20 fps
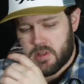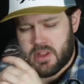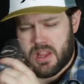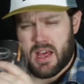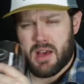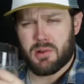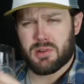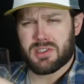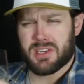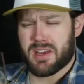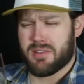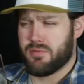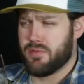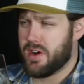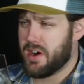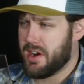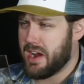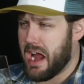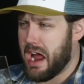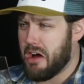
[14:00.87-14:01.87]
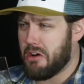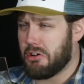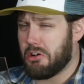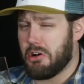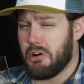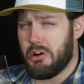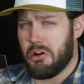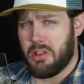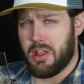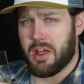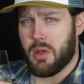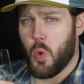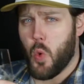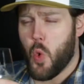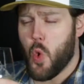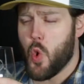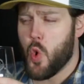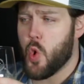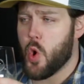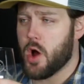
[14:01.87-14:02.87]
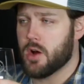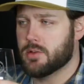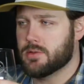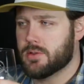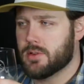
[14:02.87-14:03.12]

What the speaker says: That was like very alcoholic. Whew.